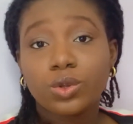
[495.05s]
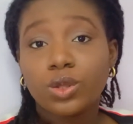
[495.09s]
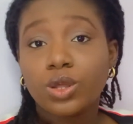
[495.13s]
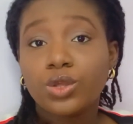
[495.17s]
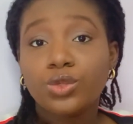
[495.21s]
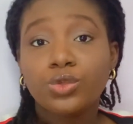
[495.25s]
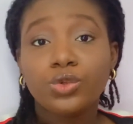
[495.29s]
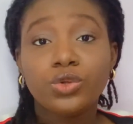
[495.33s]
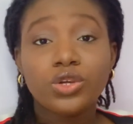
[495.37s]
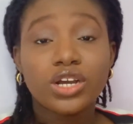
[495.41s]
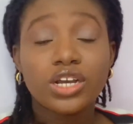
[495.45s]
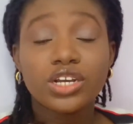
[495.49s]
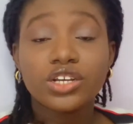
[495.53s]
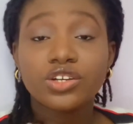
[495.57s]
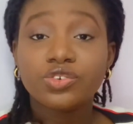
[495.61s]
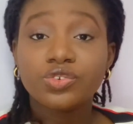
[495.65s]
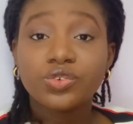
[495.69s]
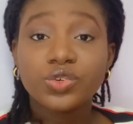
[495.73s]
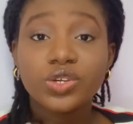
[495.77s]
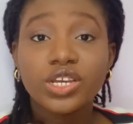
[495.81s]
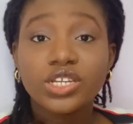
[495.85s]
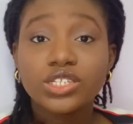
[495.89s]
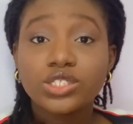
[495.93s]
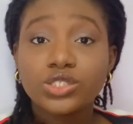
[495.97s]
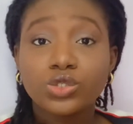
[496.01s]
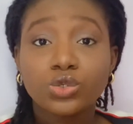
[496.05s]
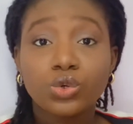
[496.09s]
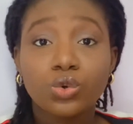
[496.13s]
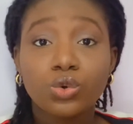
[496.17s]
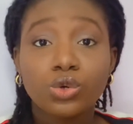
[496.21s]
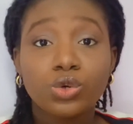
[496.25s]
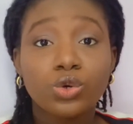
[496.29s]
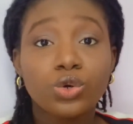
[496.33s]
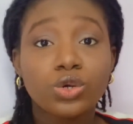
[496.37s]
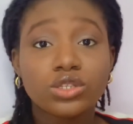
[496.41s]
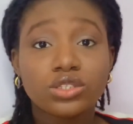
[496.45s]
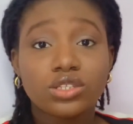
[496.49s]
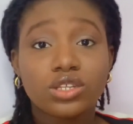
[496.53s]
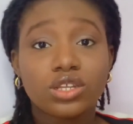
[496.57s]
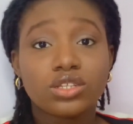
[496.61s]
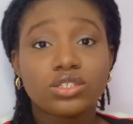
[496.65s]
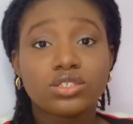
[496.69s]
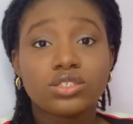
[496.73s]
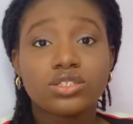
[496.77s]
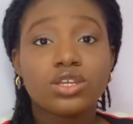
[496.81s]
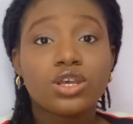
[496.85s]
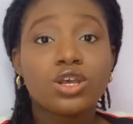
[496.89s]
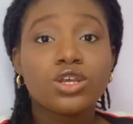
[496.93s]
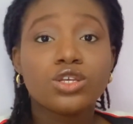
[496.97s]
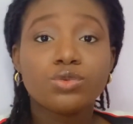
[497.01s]
You can create your own content
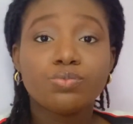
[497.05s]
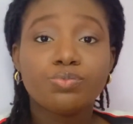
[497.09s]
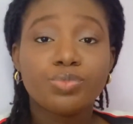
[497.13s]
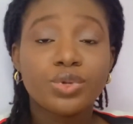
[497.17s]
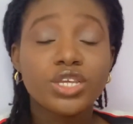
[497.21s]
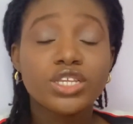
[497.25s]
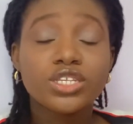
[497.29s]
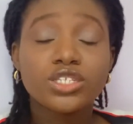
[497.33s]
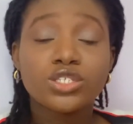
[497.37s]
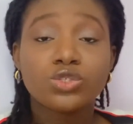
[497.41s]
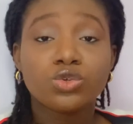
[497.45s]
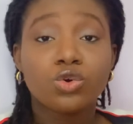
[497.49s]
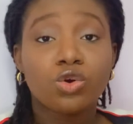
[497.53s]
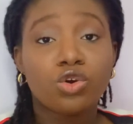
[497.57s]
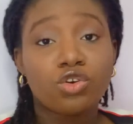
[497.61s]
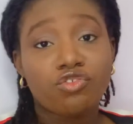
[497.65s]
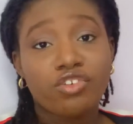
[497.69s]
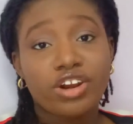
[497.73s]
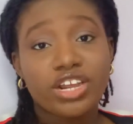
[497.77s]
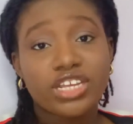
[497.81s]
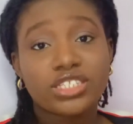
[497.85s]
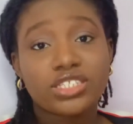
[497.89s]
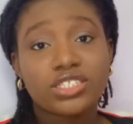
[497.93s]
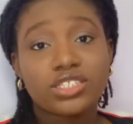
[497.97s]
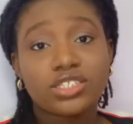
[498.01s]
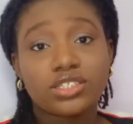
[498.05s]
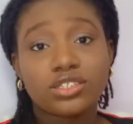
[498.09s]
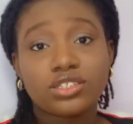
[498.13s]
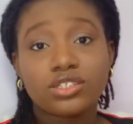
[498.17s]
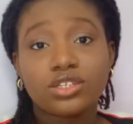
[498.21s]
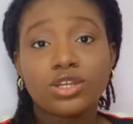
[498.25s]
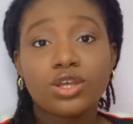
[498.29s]
based on writing.